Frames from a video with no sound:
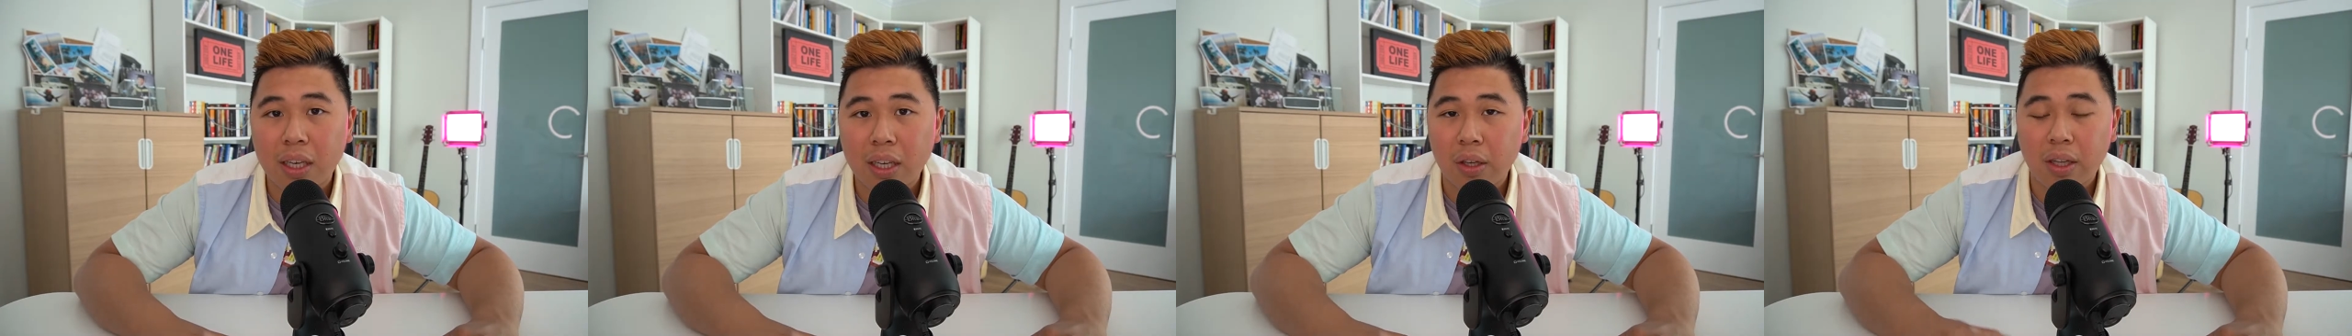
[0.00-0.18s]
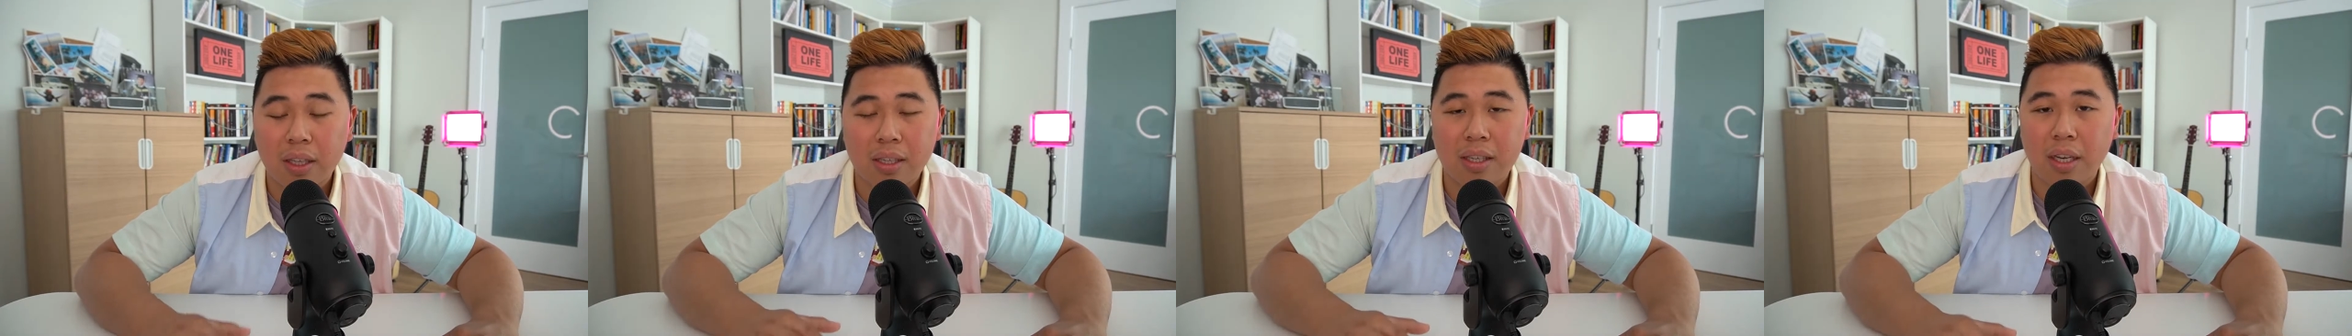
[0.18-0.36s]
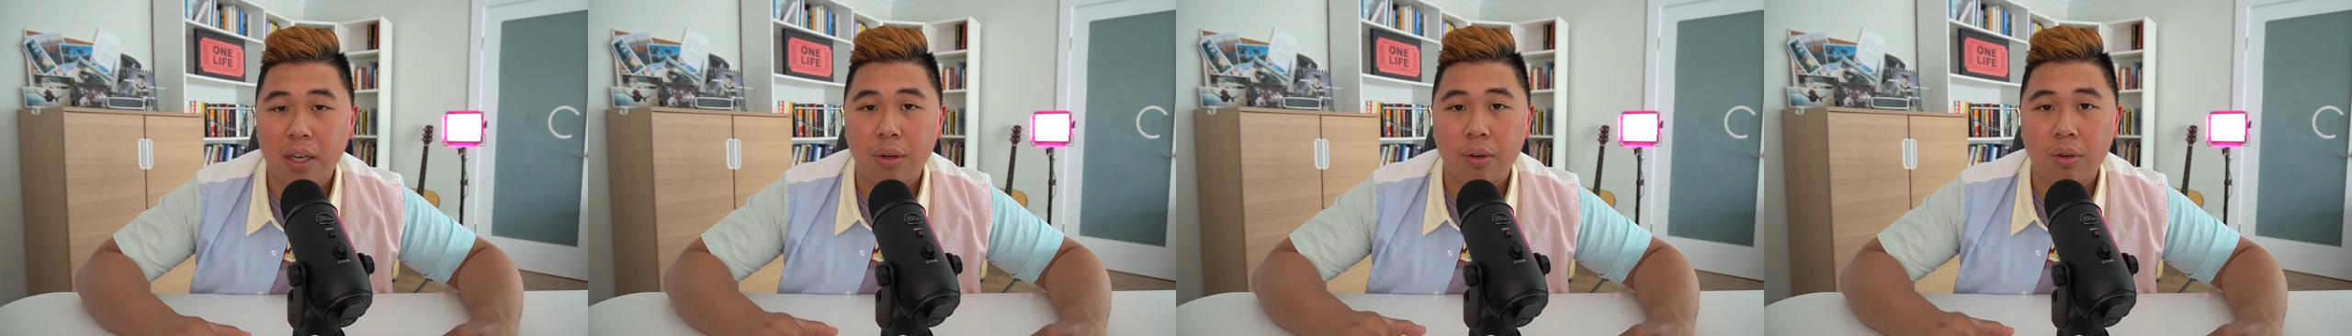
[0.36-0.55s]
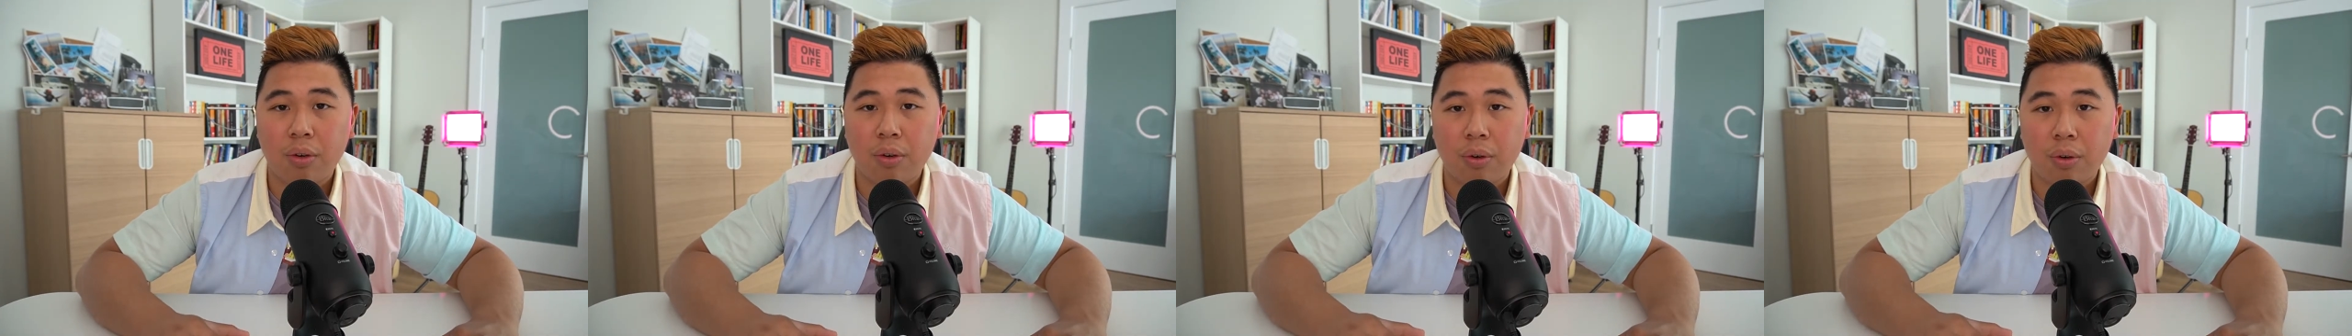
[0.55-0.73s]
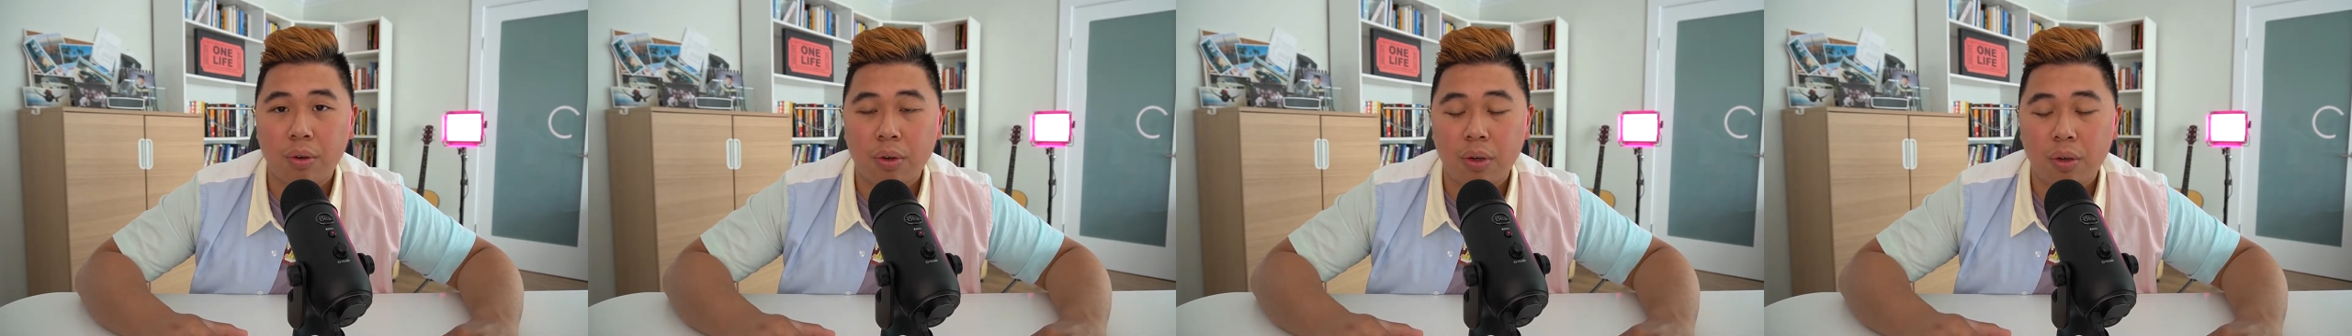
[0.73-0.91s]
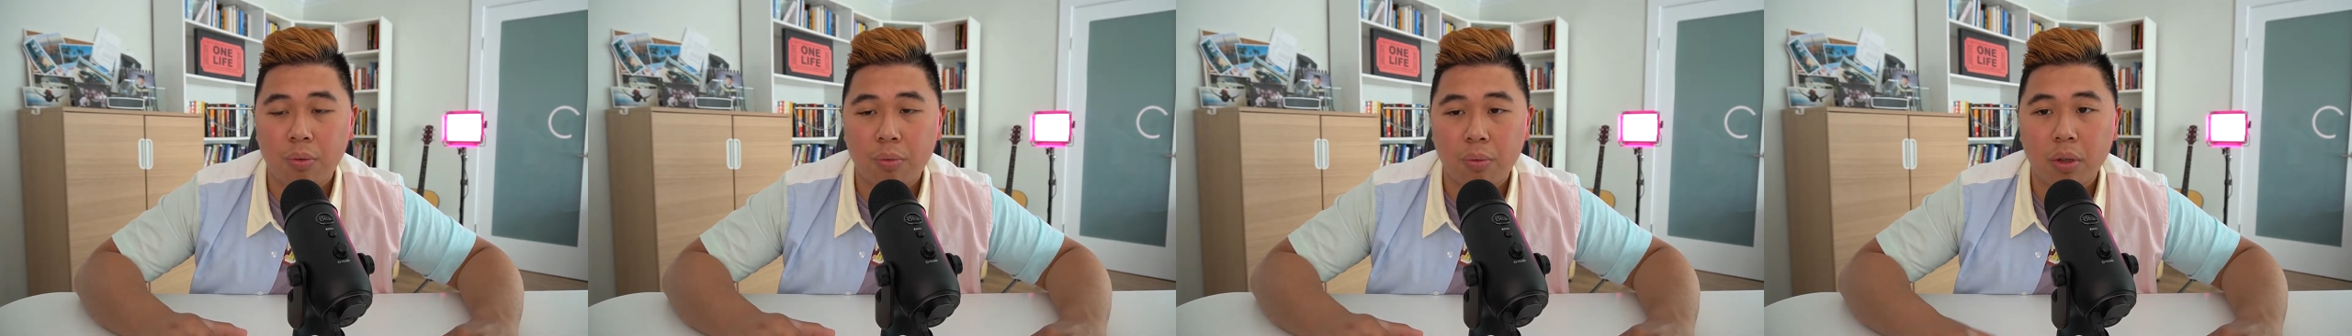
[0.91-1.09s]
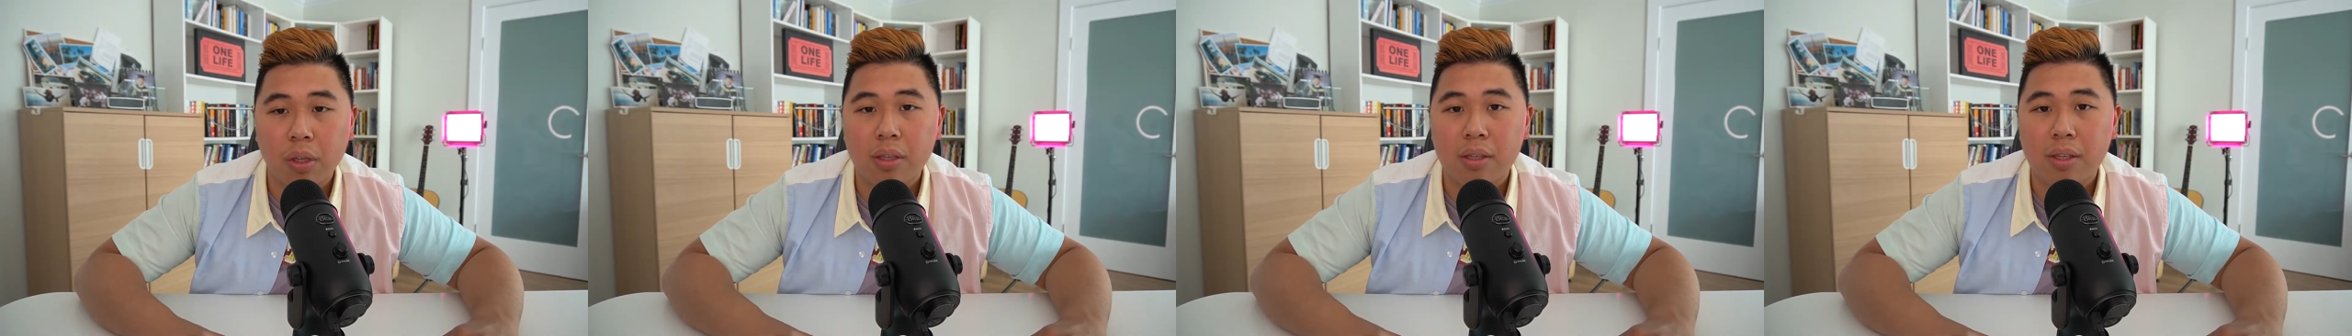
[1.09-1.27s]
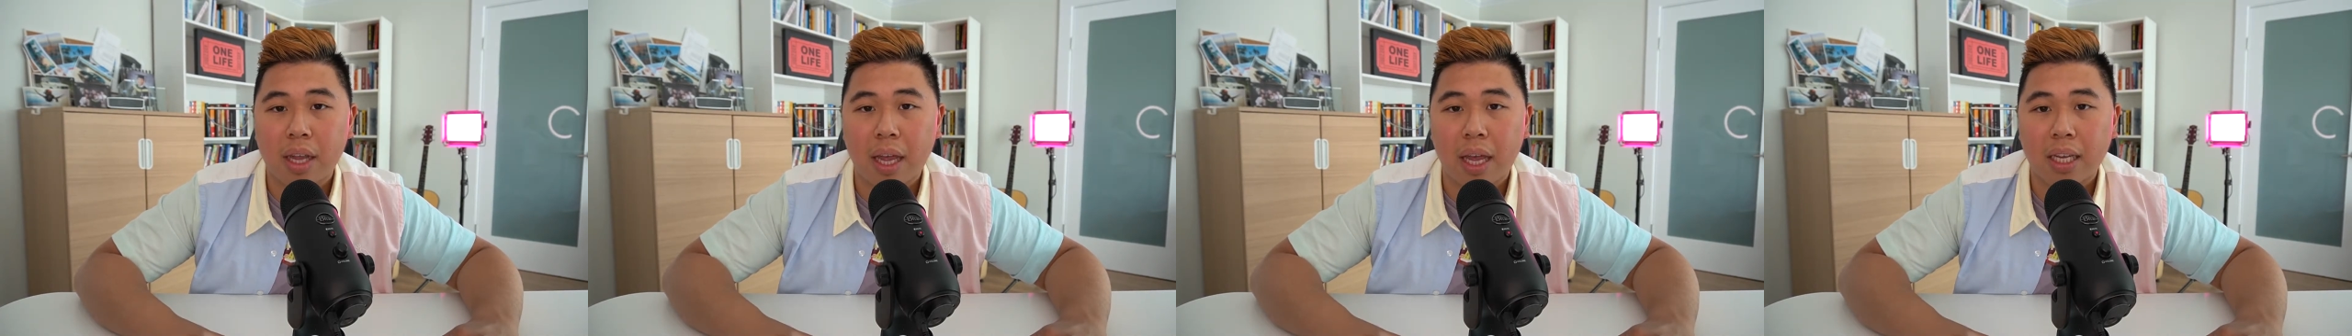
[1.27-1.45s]
let's say you're the real
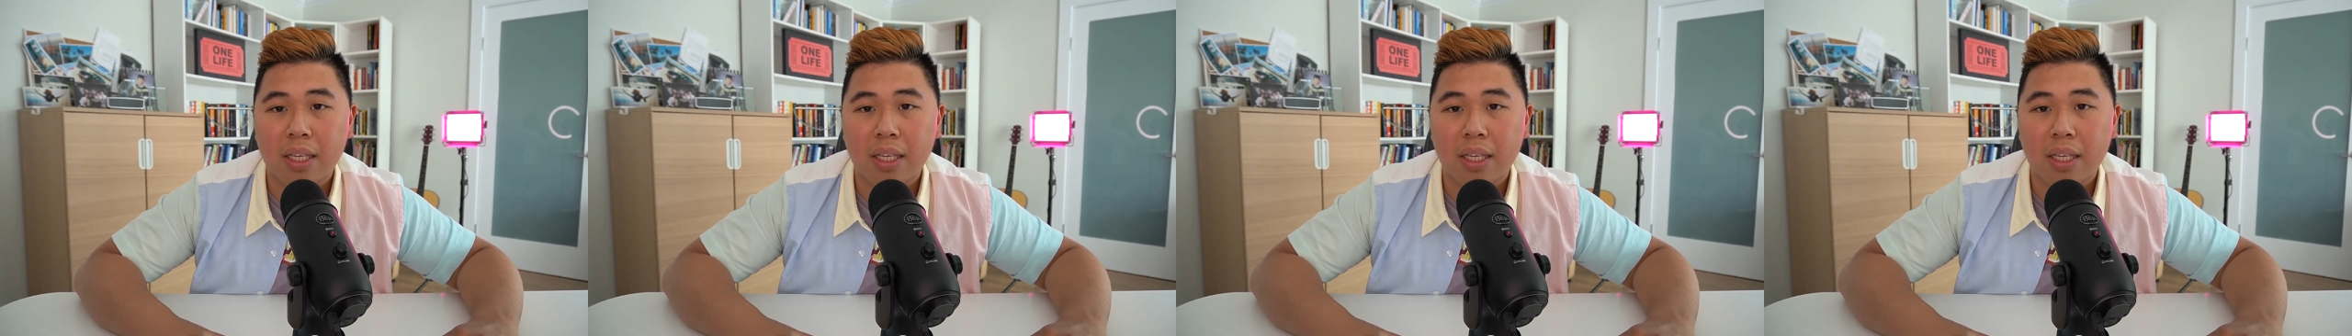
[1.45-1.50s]
estate